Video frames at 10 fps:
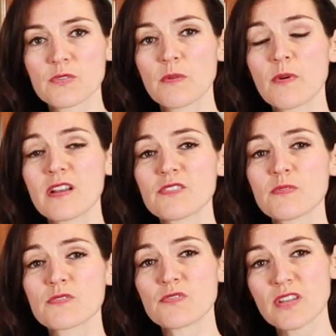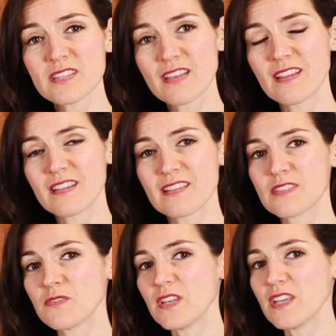so I wanted to address that in
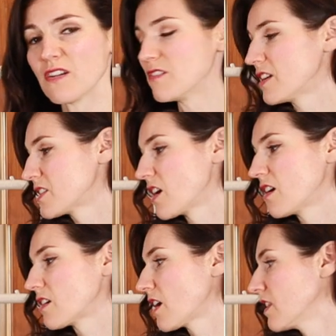this video and talk